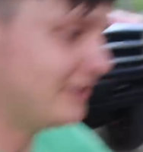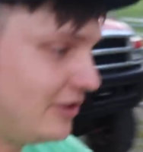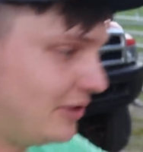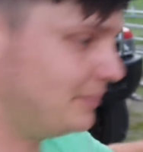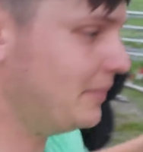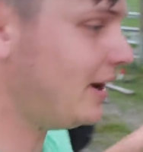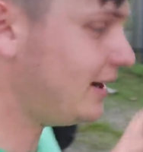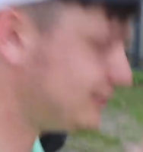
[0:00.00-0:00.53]

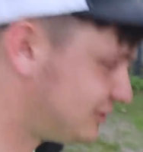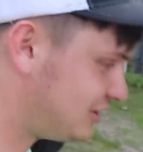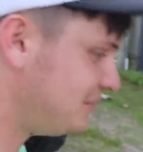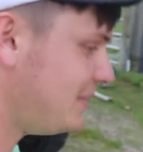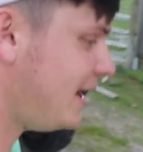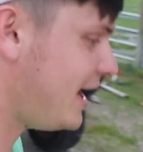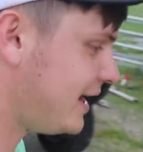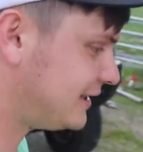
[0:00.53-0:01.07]
the Monster
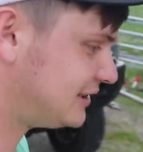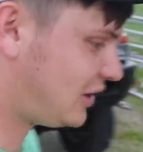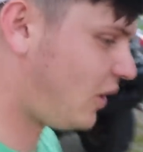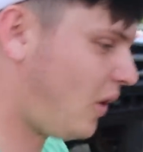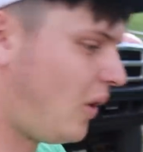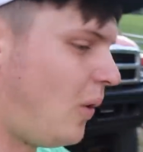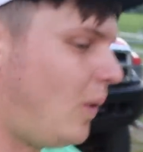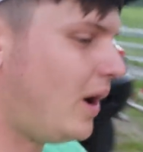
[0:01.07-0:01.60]
Max
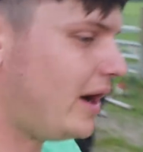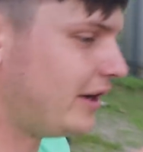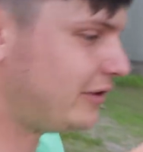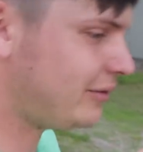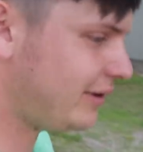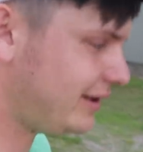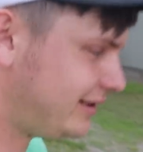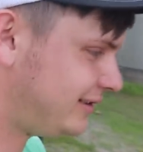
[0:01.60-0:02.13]

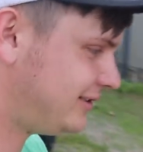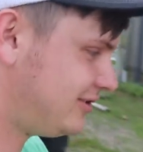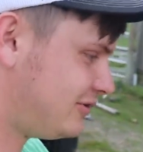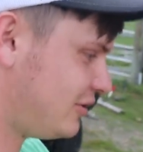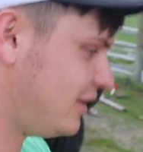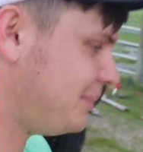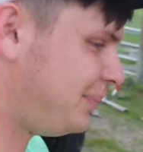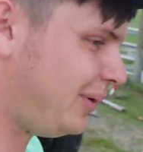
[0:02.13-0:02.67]
Quadra
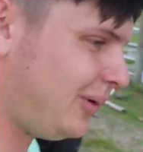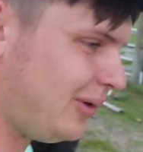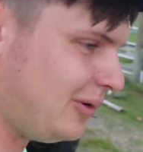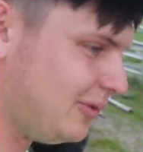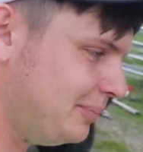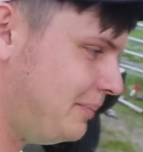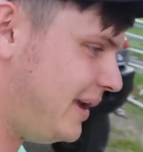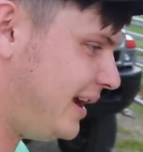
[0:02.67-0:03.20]

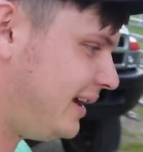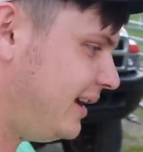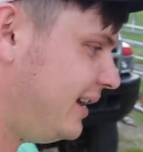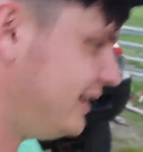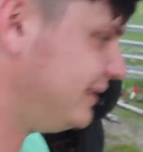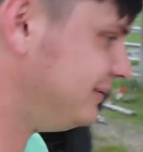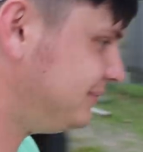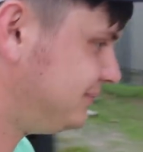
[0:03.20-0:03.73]
triple
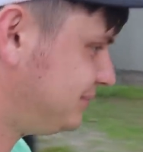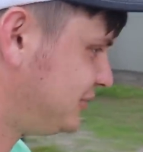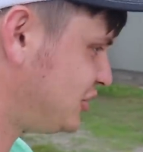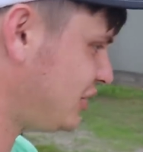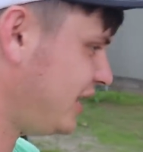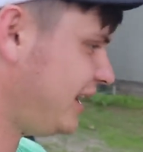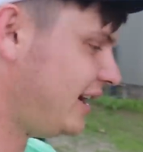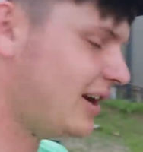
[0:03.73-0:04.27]
mega
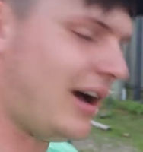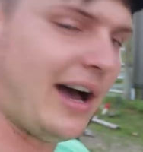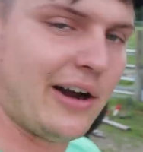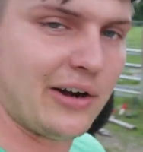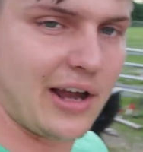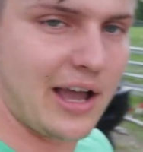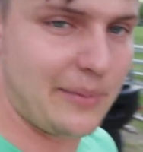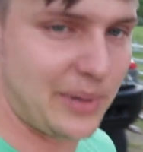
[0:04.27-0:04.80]
train. I don't
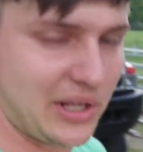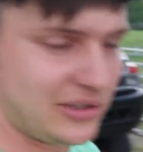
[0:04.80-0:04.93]
know how many